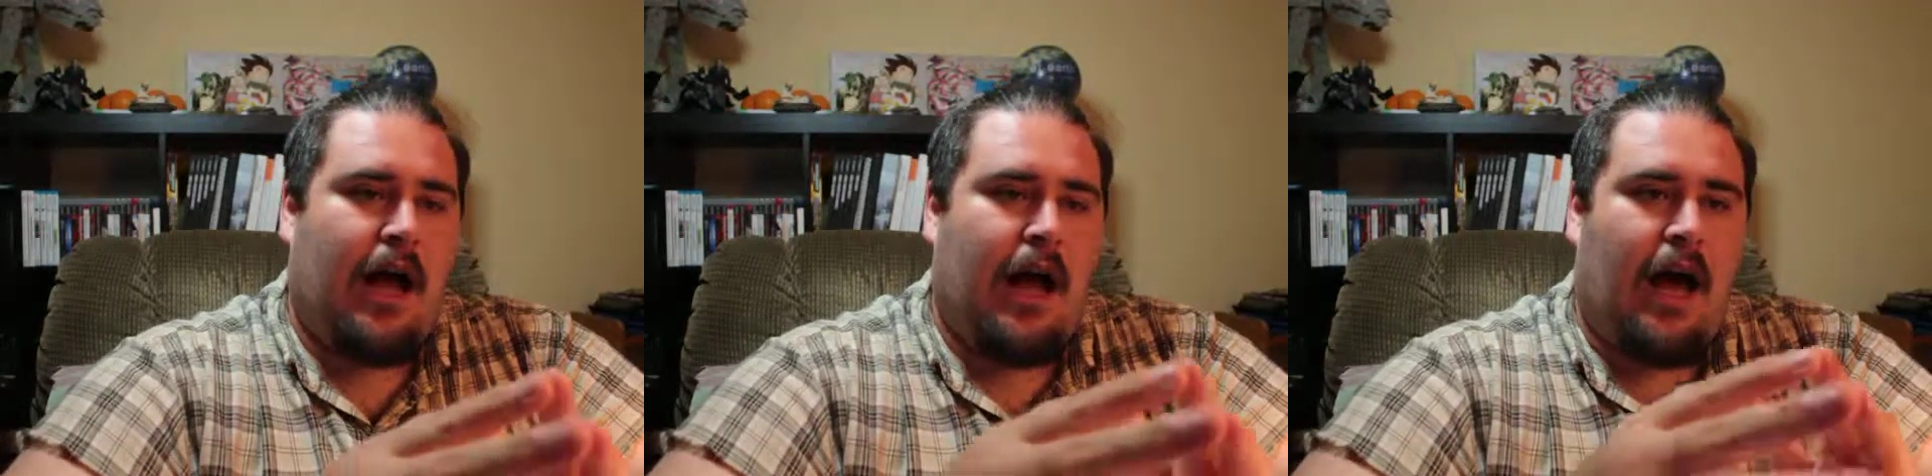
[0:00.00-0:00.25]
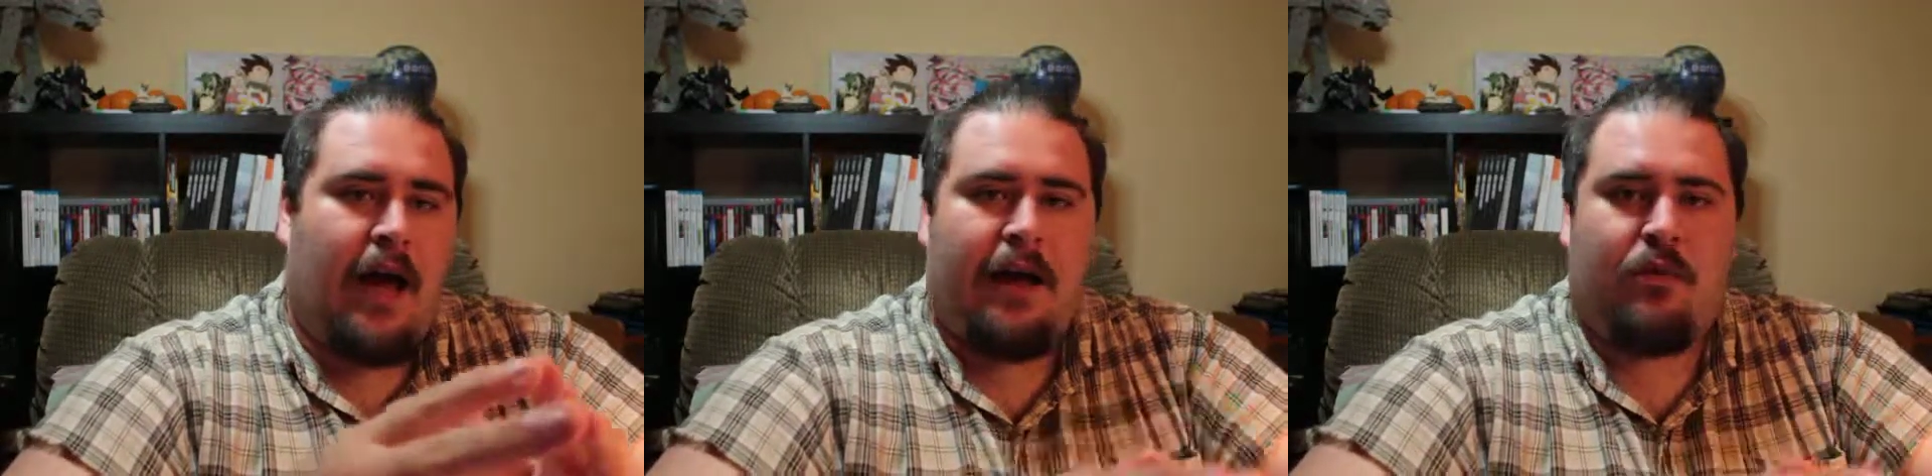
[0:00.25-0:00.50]

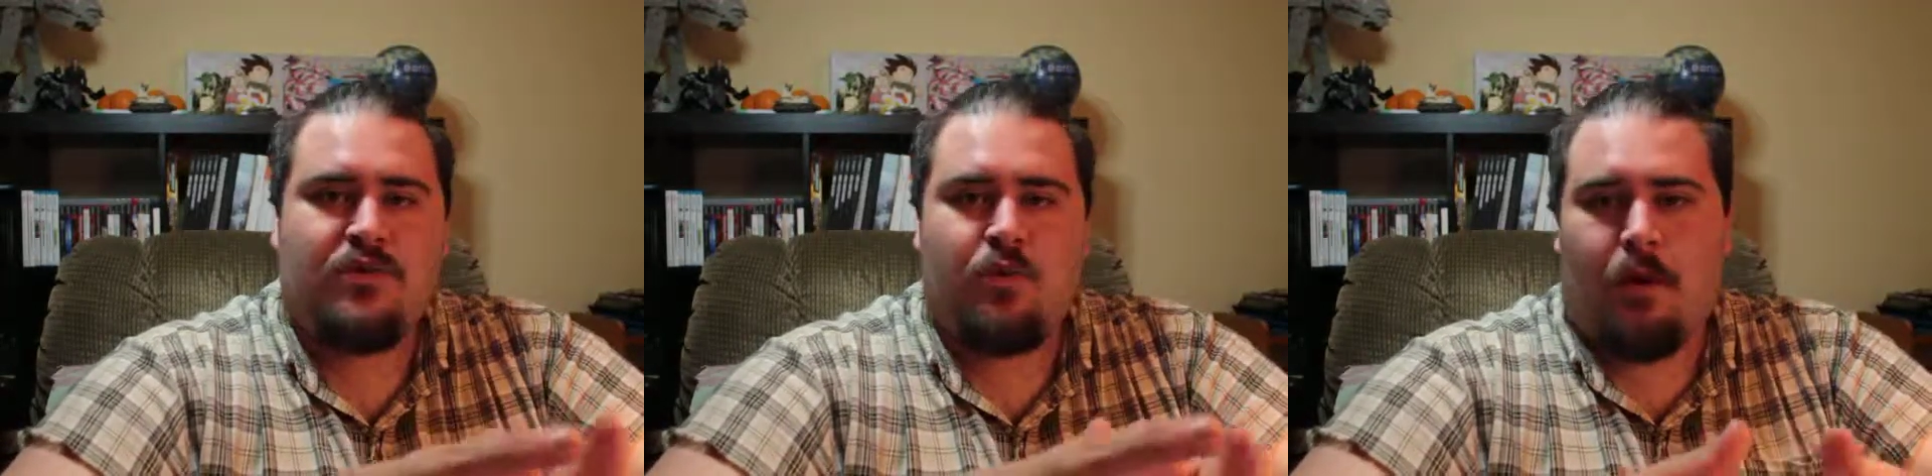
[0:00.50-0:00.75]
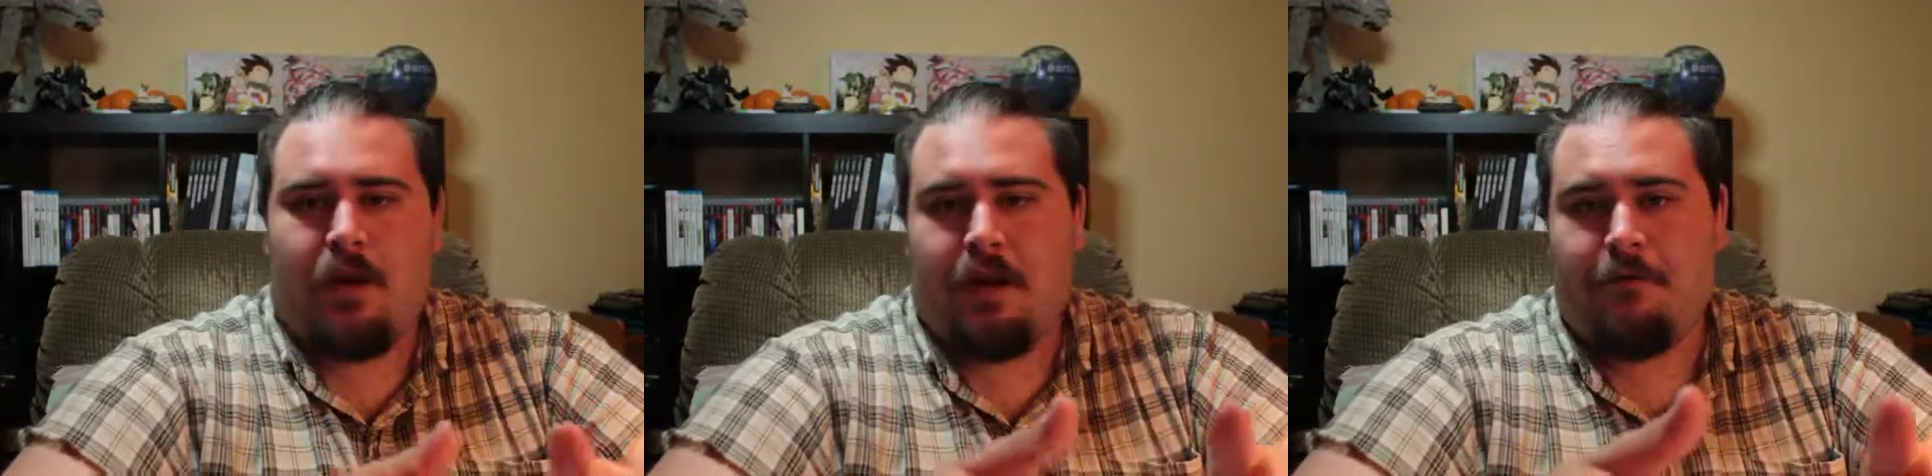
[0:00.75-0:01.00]
I was
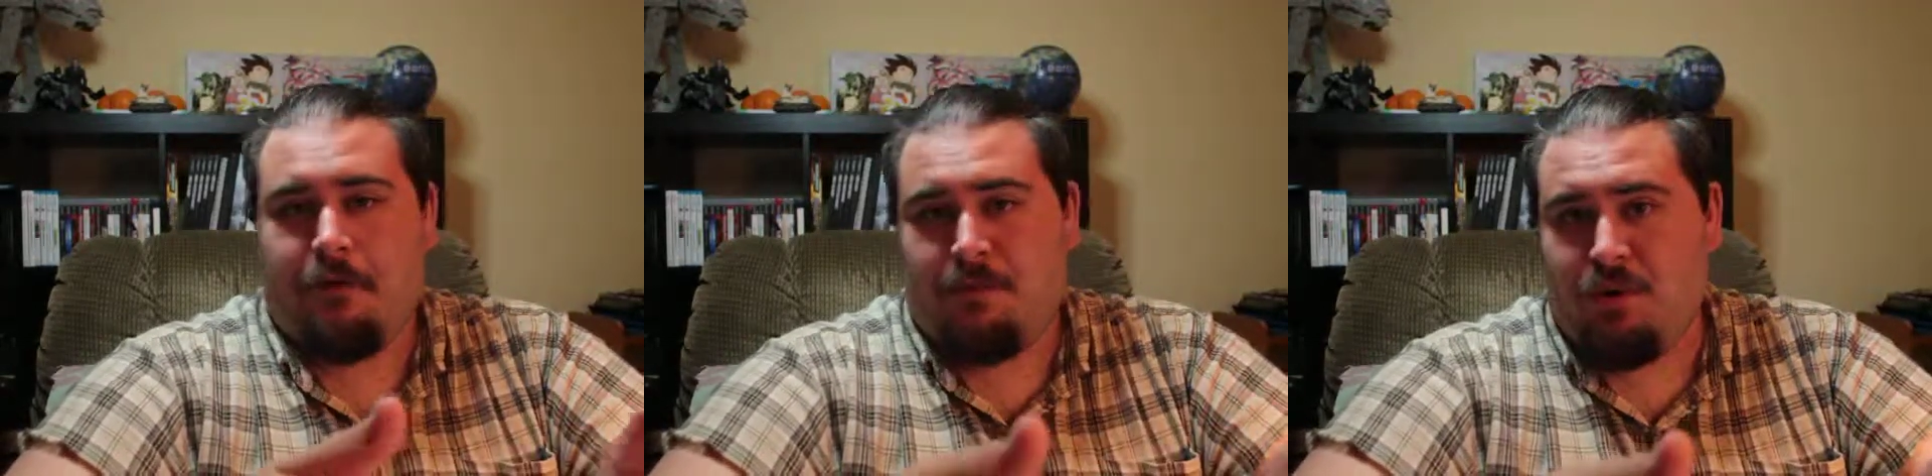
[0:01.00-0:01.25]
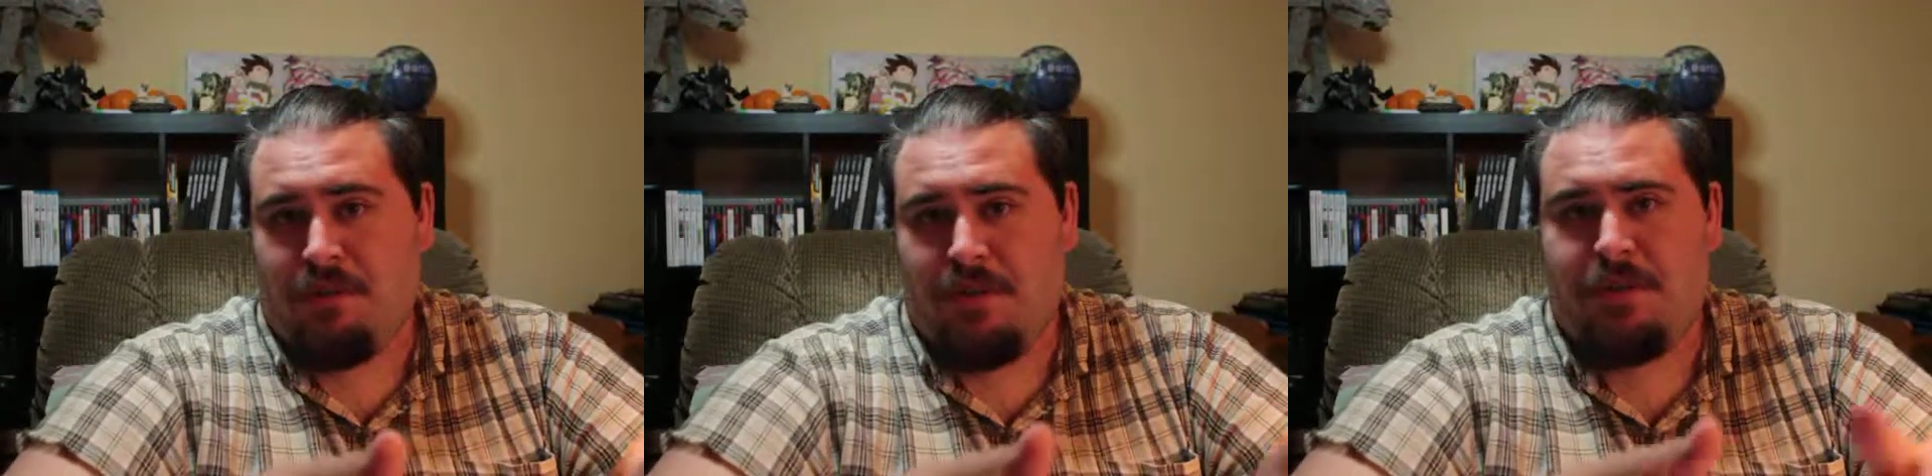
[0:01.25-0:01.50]
working for a
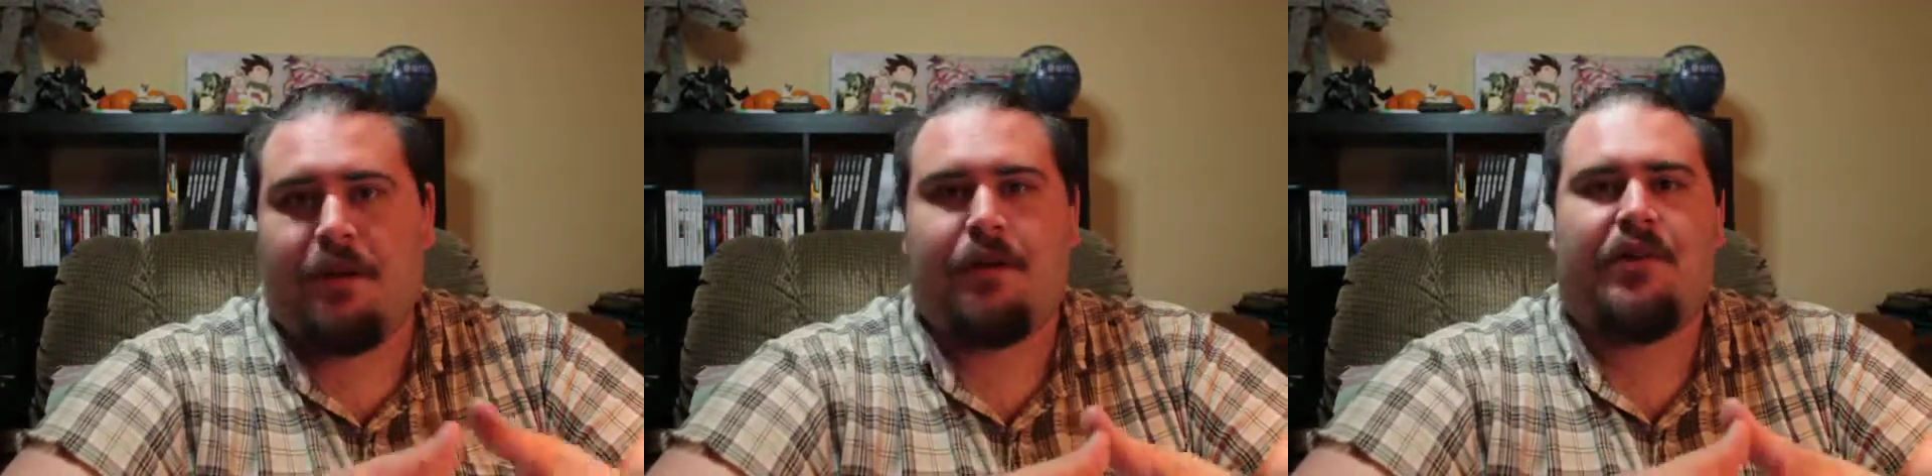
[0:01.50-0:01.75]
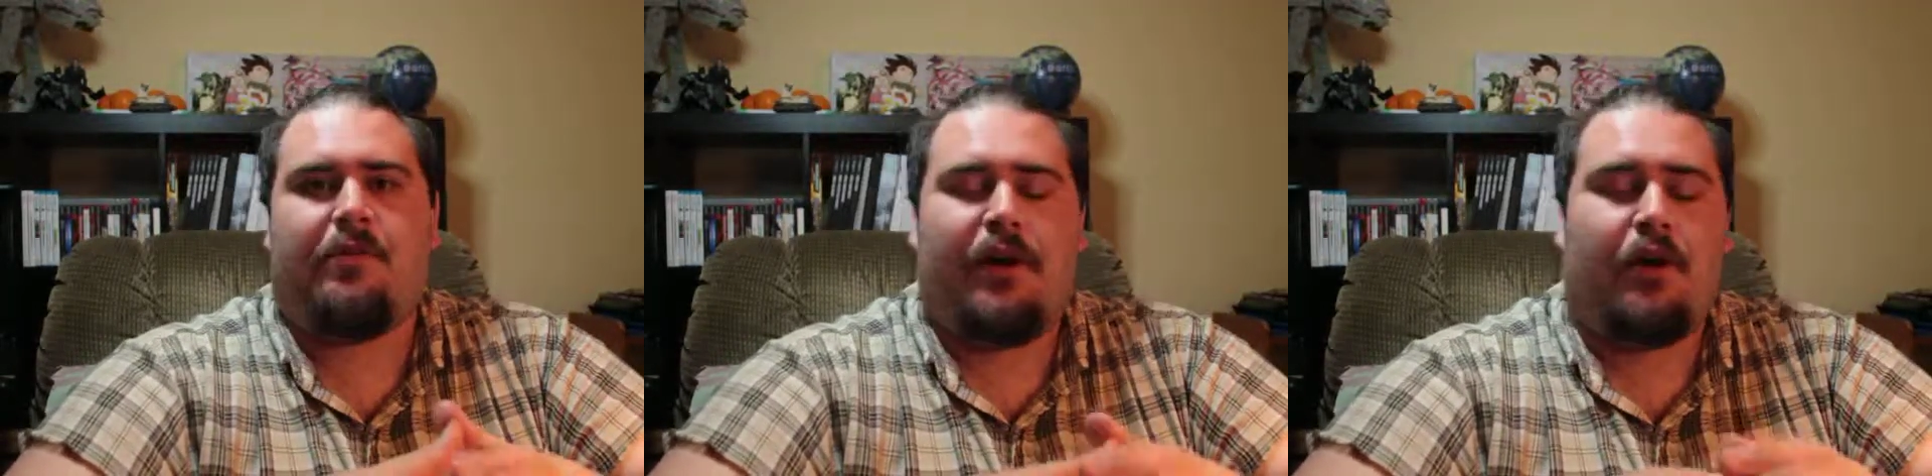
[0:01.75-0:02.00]
movie
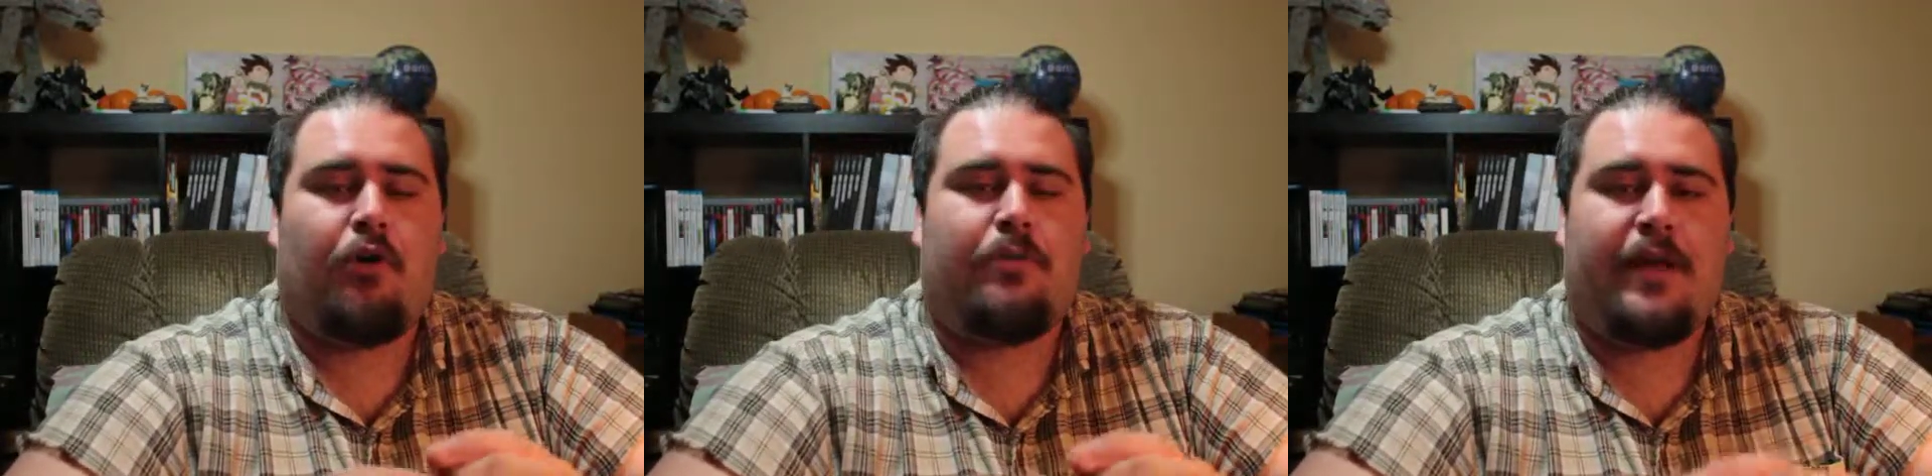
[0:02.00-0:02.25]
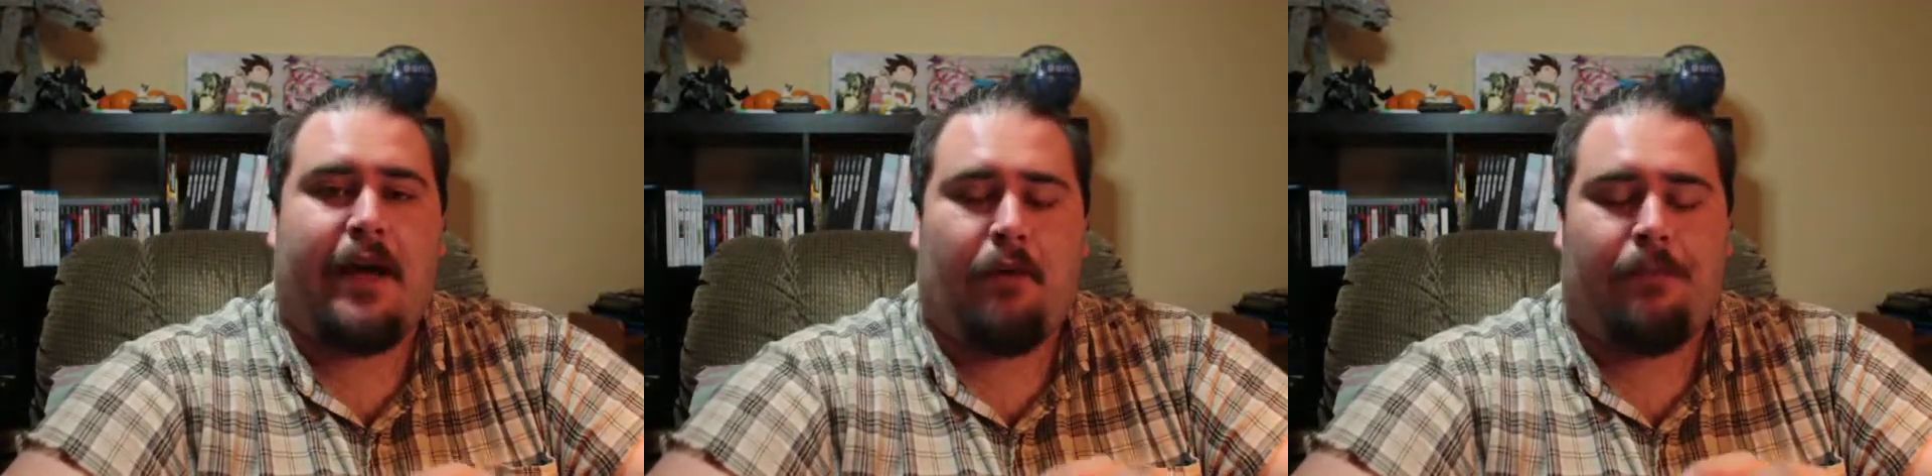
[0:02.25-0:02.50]
theater in my
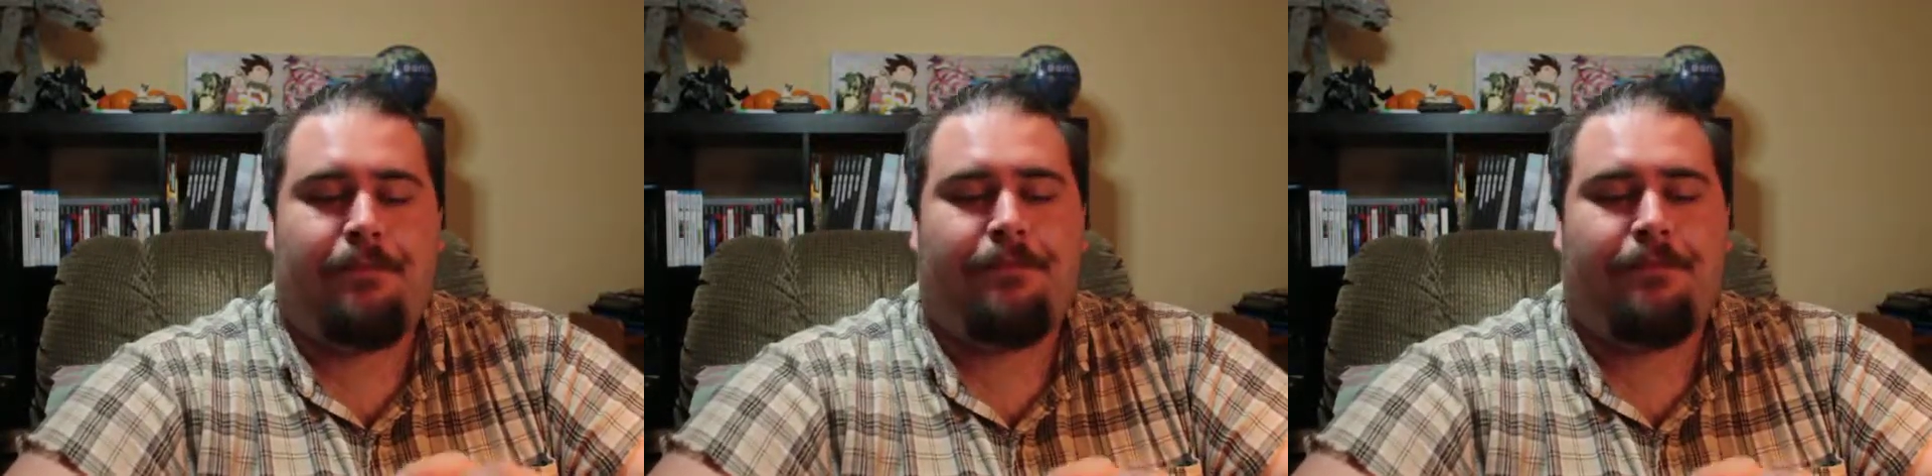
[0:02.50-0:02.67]
hometown.